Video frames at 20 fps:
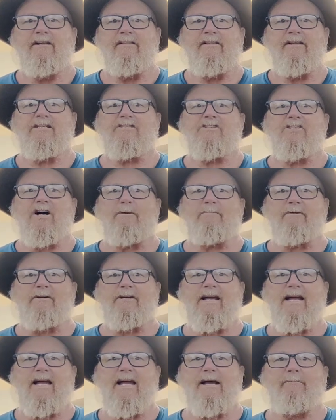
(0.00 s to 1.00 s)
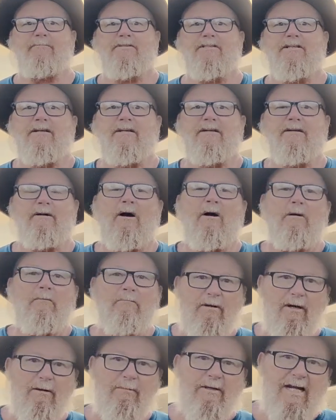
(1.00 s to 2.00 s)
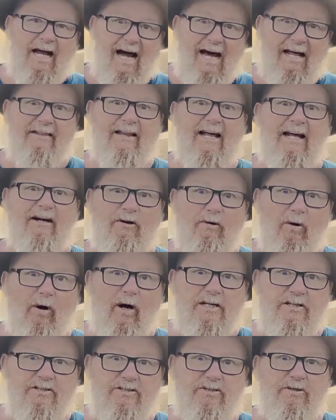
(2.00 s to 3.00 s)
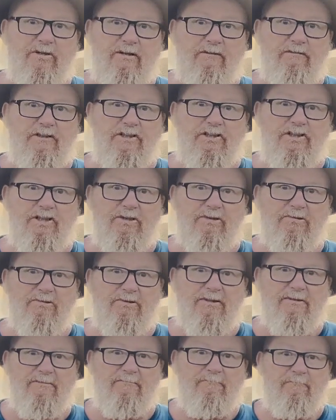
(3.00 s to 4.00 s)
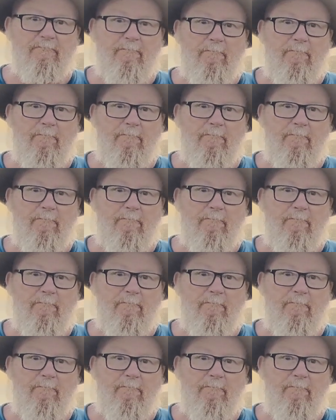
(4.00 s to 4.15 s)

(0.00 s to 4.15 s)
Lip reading: These type of camps probably aren't that quite suited for children,